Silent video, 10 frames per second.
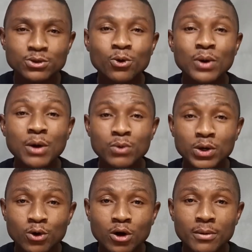Oh, I
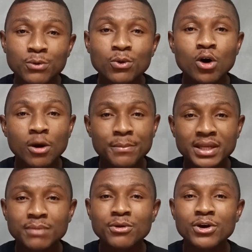woke up in
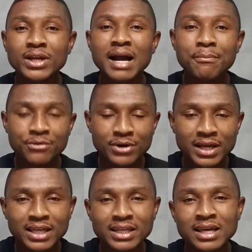the morning, I
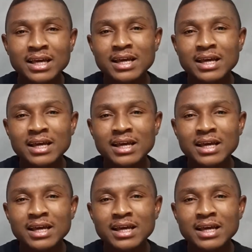prayed.